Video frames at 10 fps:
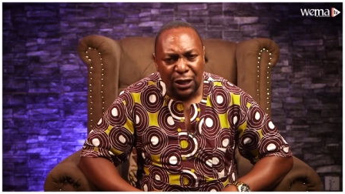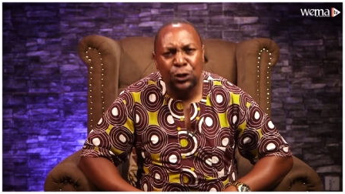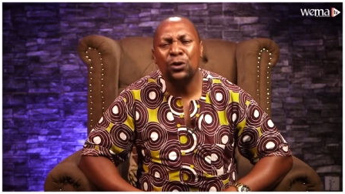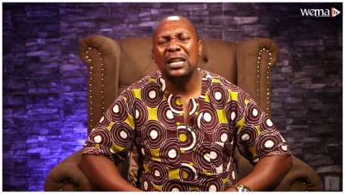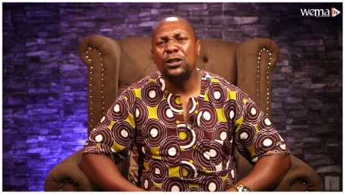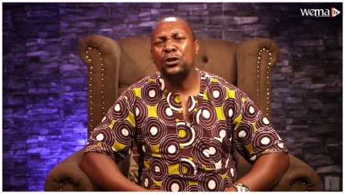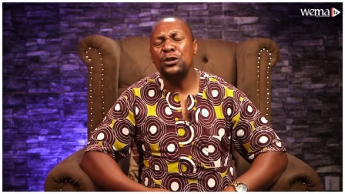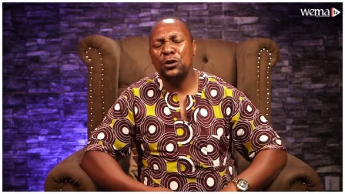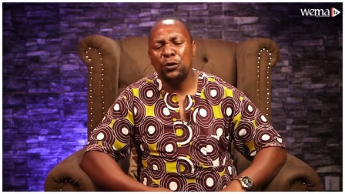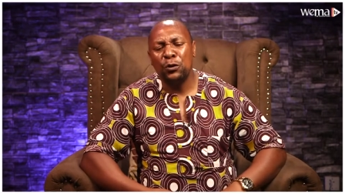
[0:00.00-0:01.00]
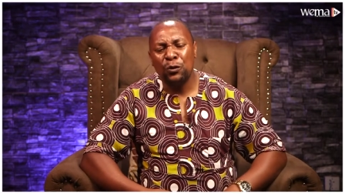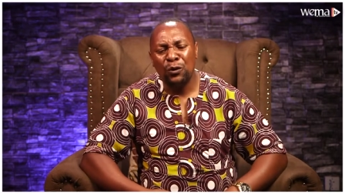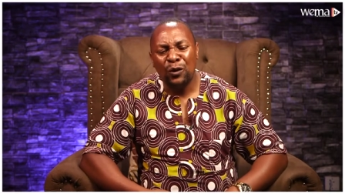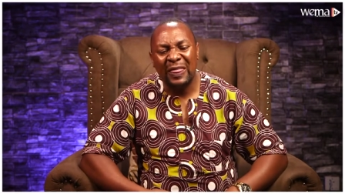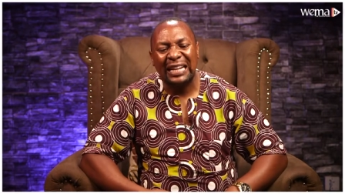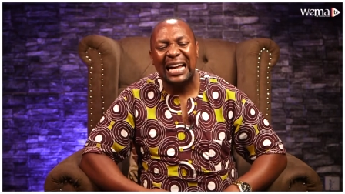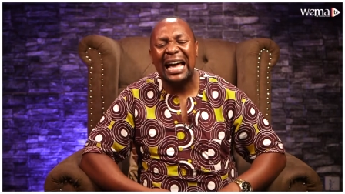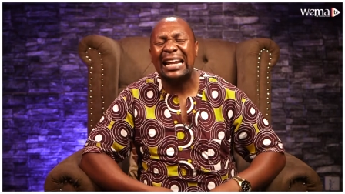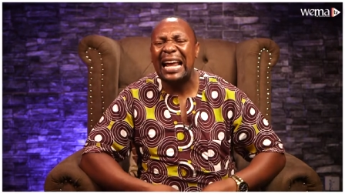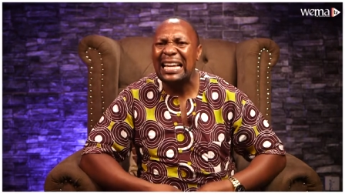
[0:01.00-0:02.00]
you need to know that
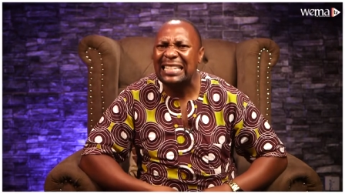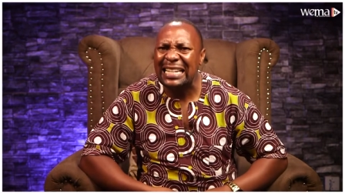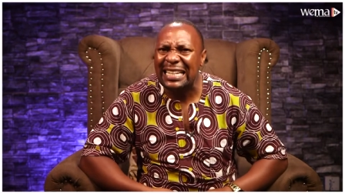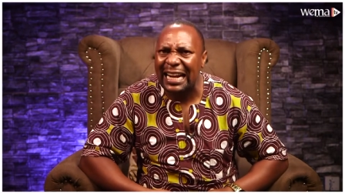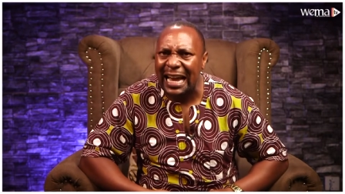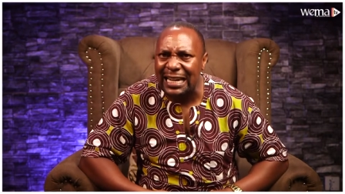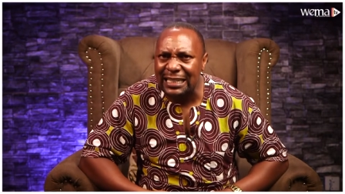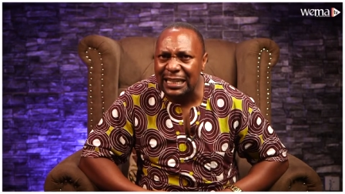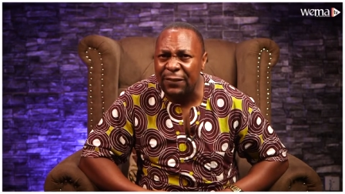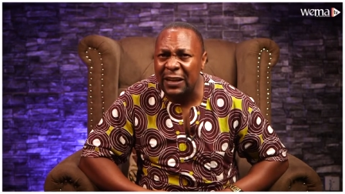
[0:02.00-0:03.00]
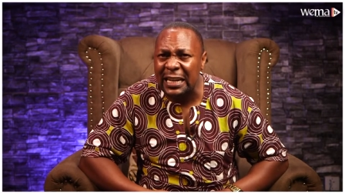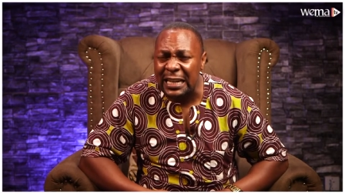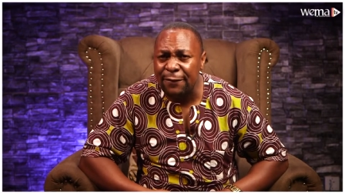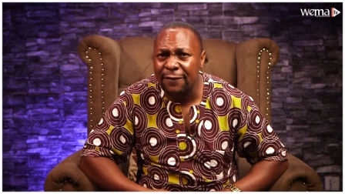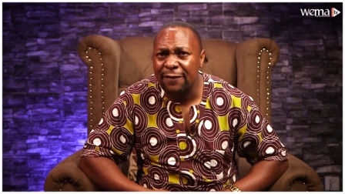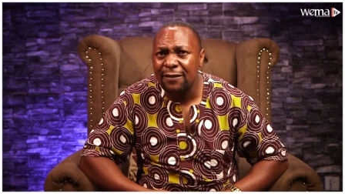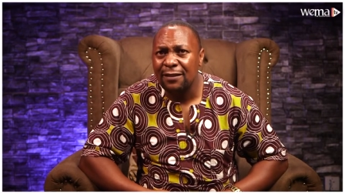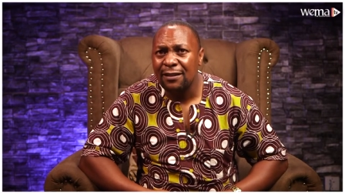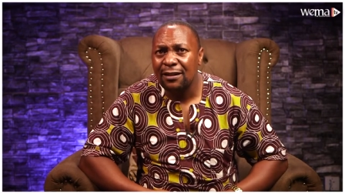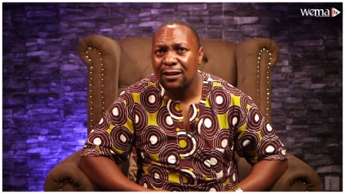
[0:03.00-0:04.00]
a right is a right even if
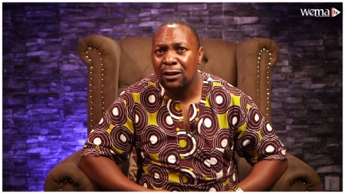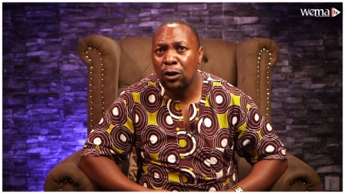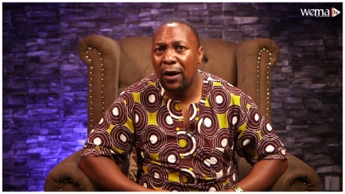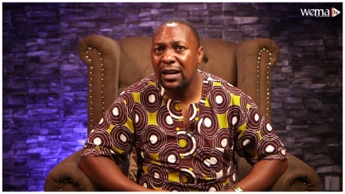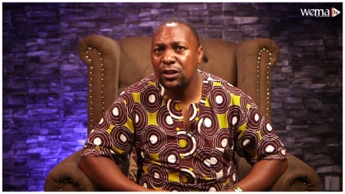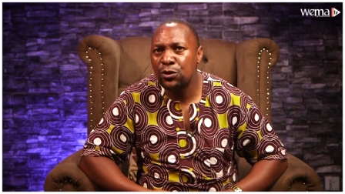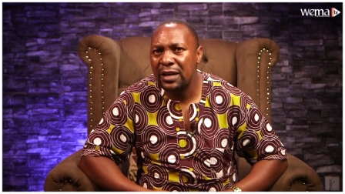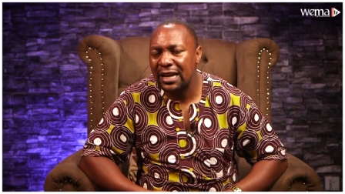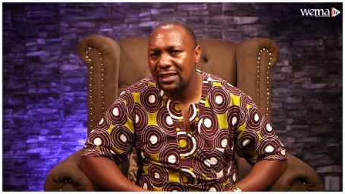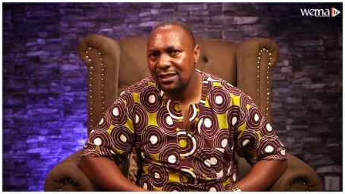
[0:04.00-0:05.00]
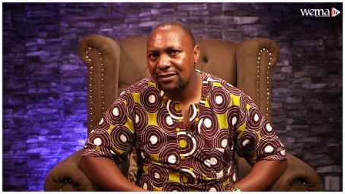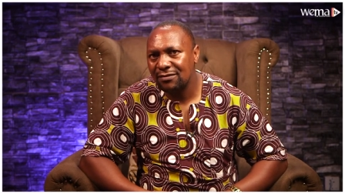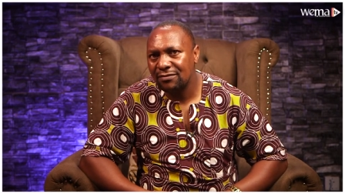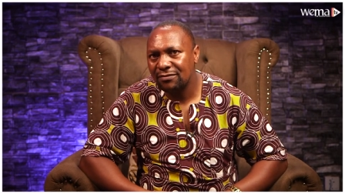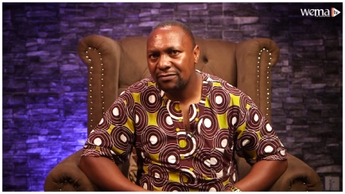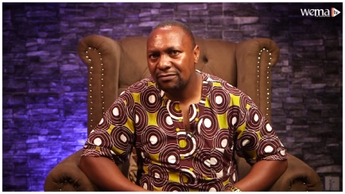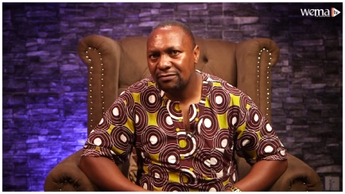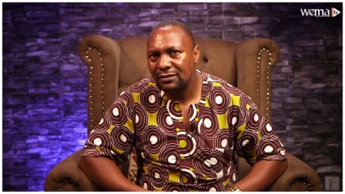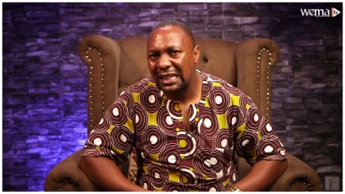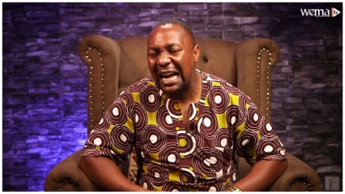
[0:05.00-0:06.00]
no one is doing it.
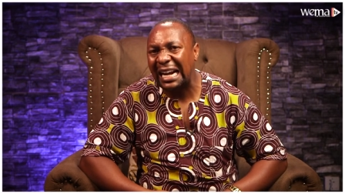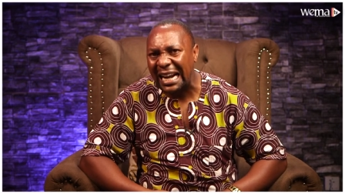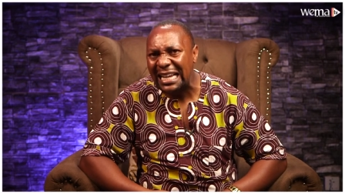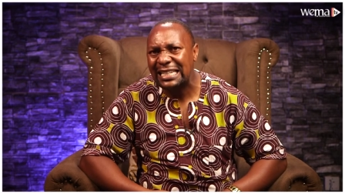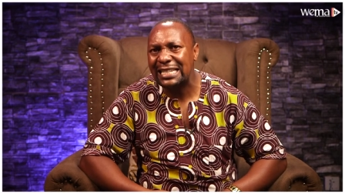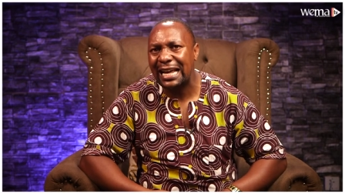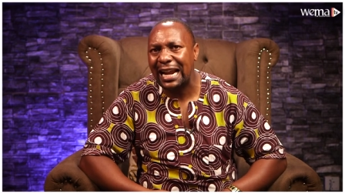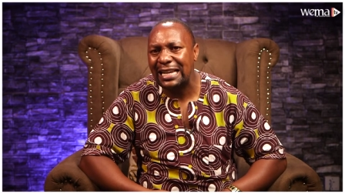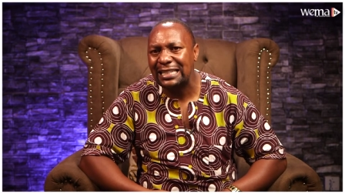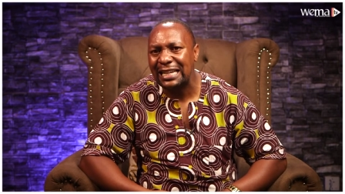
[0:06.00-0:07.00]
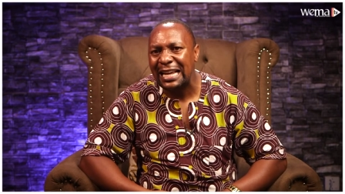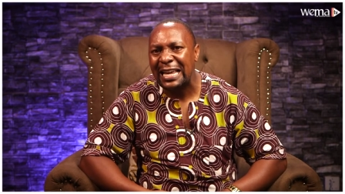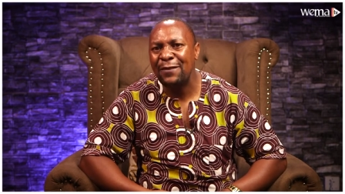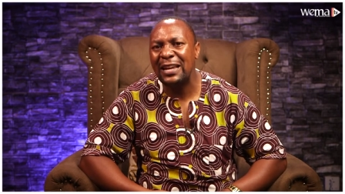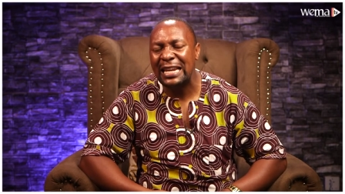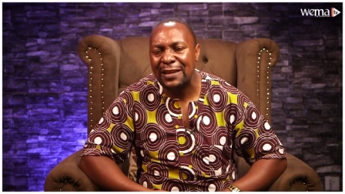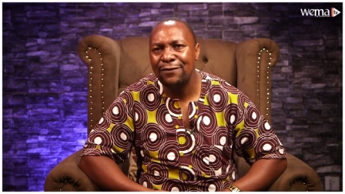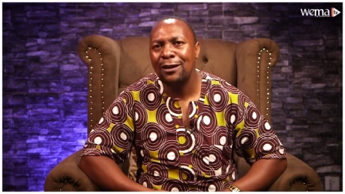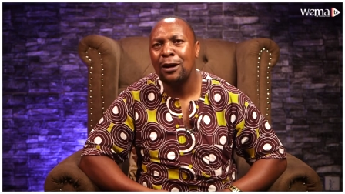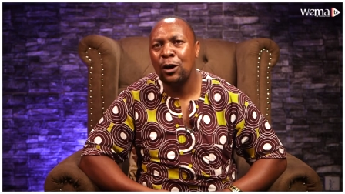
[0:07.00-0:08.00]
A right is a right even if
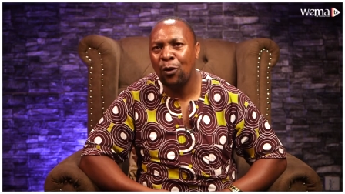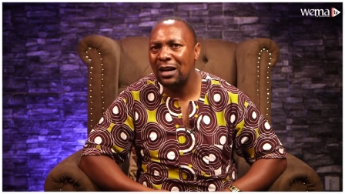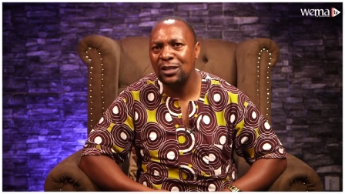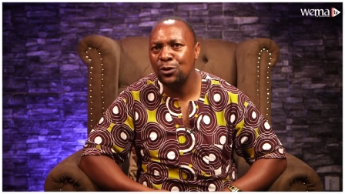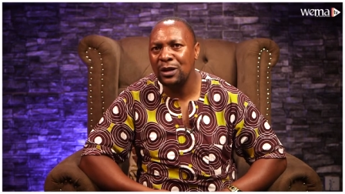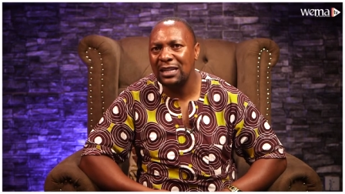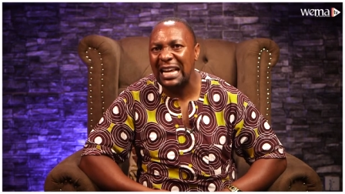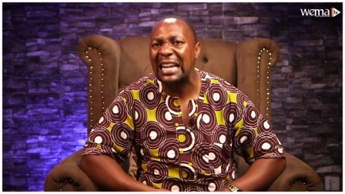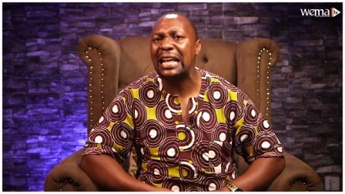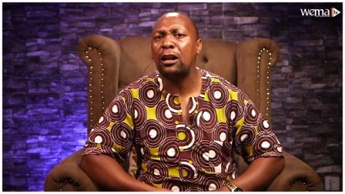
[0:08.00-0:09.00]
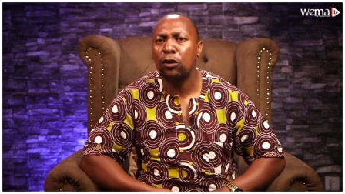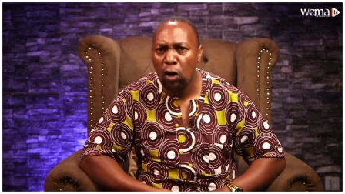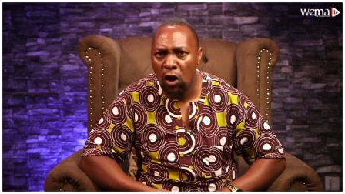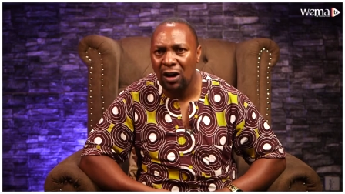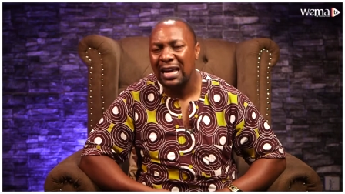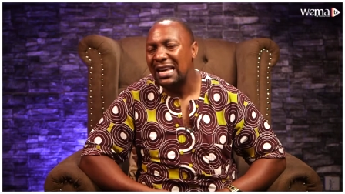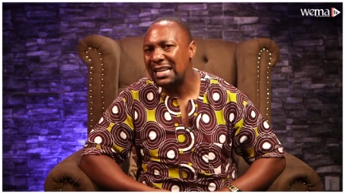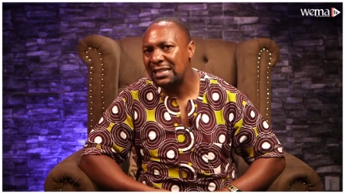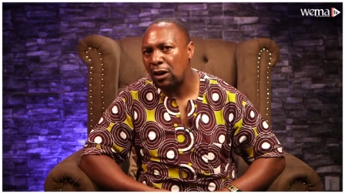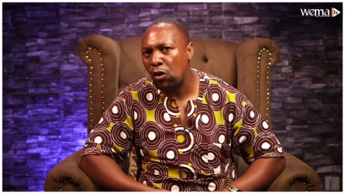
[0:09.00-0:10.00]
no one is doing it. And a wrong
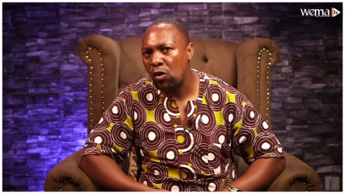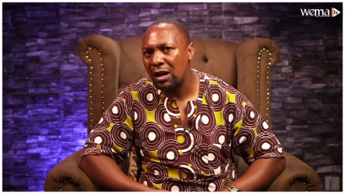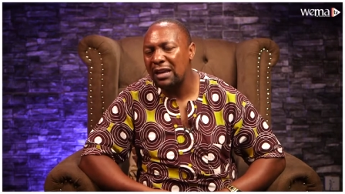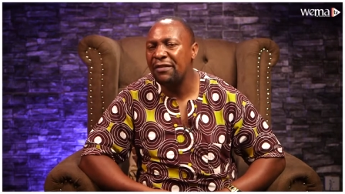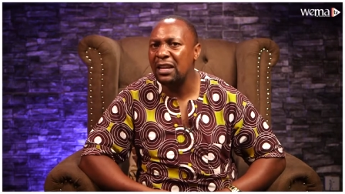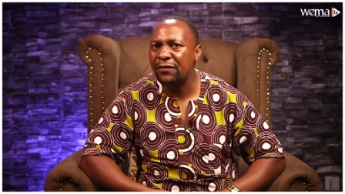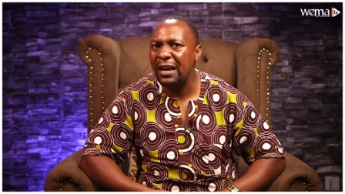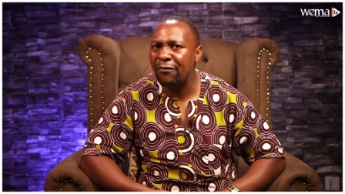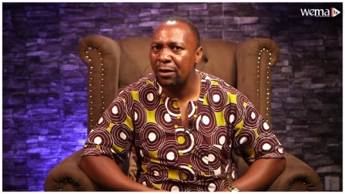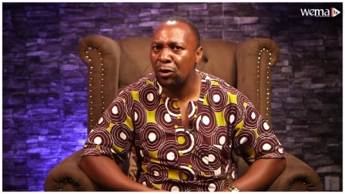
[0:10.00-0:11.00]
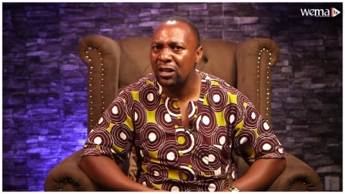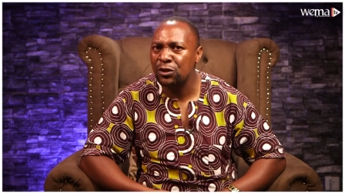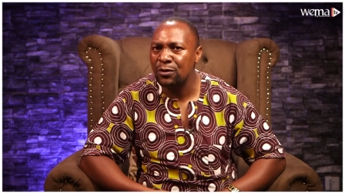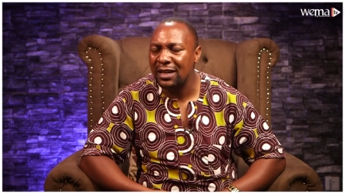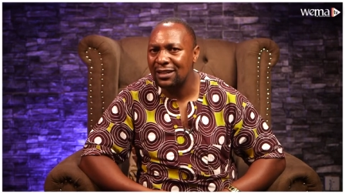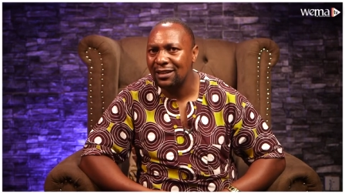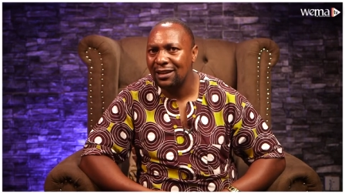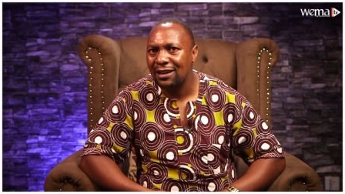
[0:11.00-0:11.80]
is a wrong even if everybody is doing it.